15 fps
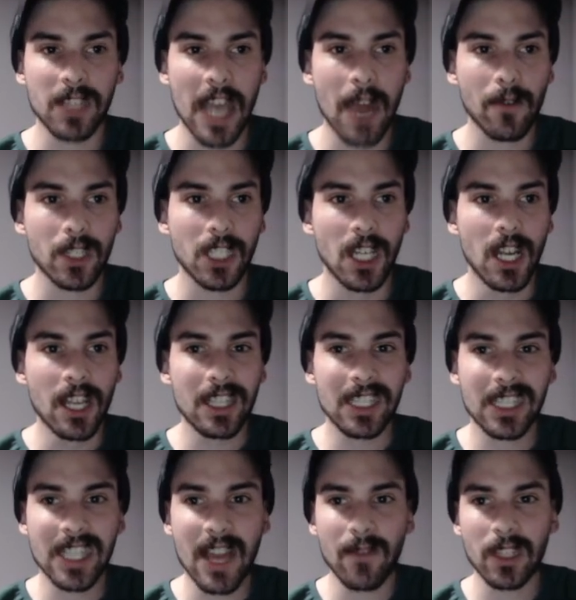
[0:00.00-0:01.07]
averaged
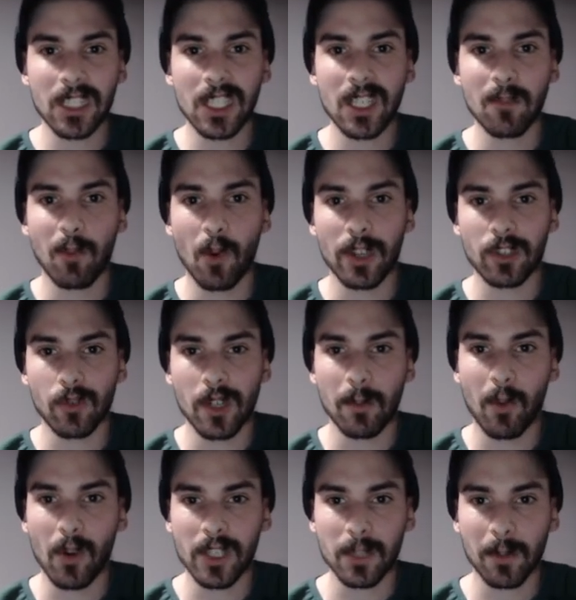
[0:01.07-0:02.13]
17.3
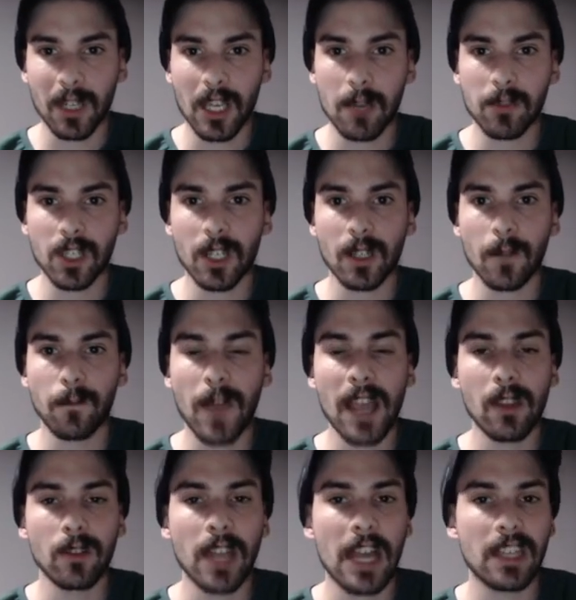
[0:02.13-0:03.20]
points per game during the
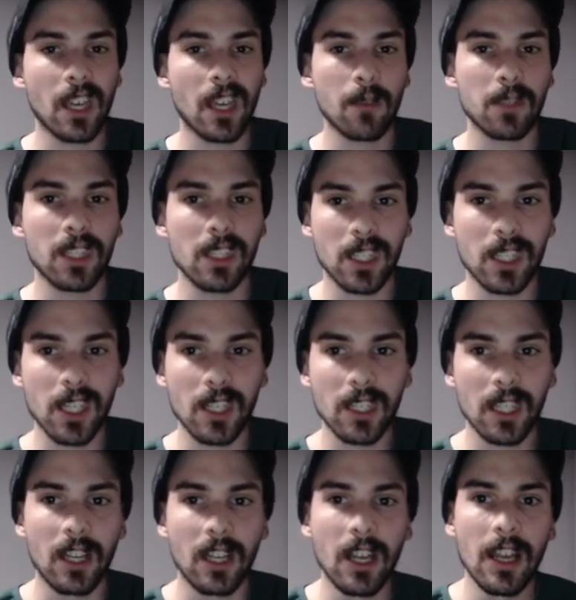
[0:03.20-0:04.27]
final nine games of the season,